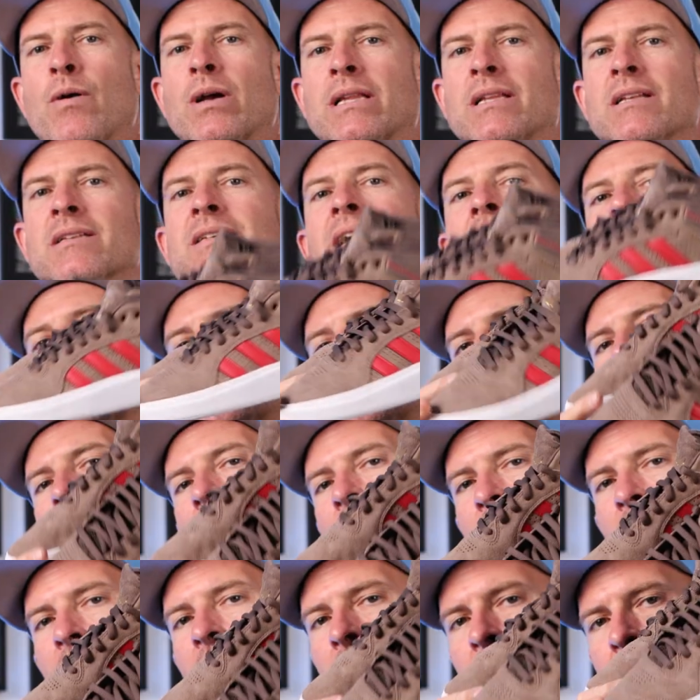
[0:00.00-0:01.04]
with the
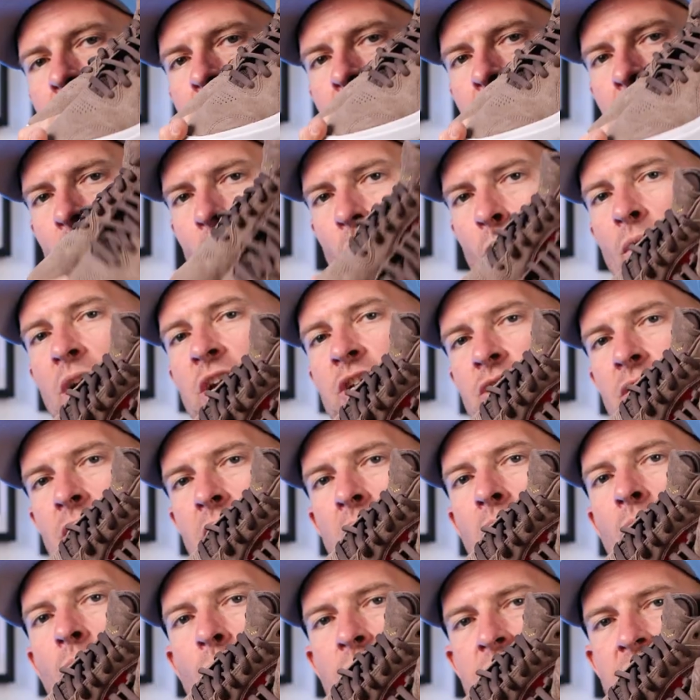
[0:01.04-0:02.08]
Tyshawn
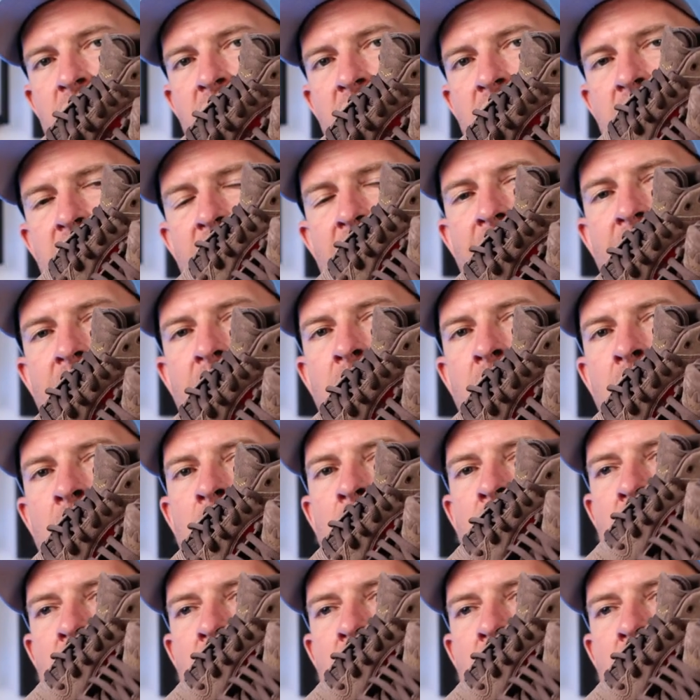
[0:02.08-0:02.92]
Original, which is sick.